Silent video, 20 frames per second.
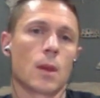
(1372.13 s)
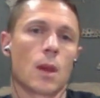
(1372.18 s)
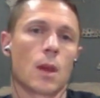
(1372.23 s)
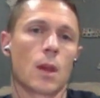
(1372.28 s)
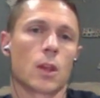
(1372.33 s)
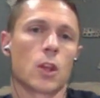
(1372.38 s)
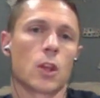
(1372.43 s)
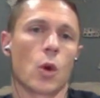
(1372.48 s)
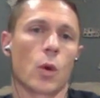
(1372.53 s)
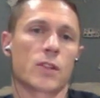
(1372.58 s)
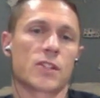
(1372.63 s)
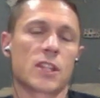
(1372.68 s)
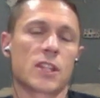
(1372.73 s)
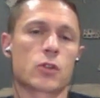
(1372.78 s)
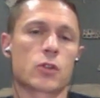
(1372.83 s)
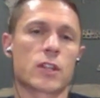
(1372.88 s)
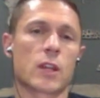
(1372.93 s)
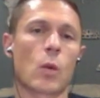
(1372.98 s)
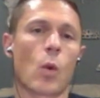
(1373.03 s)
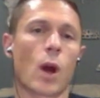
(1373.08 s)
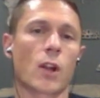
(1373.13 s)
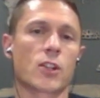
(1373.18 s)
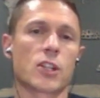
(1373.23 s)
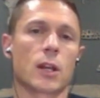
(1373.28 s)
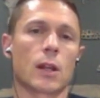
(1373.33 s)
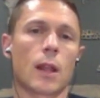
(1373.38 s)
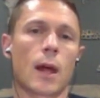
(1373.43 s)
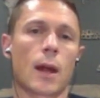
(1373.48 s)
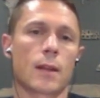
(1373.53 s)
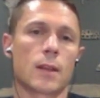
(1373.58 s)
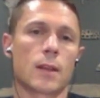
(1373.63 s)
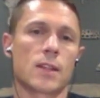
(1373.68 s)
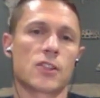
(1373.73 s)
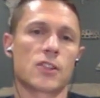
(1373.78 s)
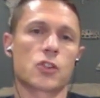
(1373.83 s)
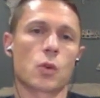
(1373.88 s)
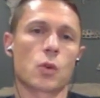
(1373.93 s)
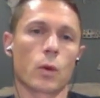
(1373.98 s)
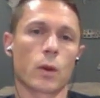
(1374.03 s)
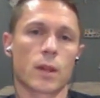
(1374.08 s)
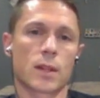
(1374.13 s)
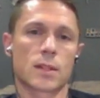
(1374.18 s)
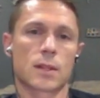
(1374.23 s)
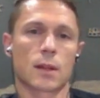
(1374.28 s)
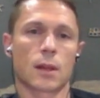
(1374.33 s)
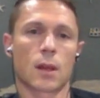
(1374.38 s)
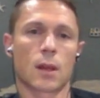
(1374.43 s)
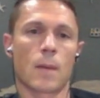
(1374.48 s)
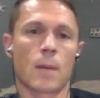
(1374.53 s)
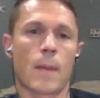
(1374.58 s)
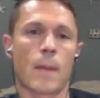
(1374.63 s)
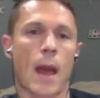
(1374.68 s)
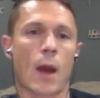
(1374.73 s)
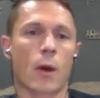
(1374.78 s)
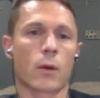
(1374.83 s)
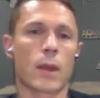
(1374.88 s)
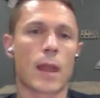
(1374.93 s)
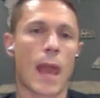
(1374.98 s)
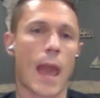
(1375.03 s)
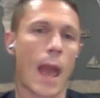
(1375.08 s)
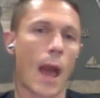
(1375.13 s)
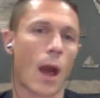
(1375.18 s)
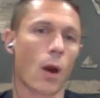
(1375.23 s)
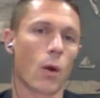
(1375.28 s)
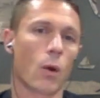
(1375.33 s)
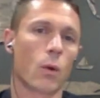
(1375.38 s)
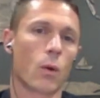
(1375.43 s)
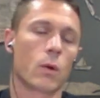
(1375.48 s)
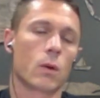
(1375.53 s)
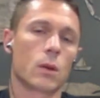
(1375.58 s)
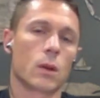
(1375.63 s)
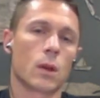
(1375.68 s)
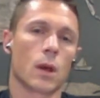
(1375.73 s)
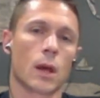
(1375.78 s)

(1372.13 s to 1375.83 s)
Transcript: it's interesting watching a lot of these stories that come out now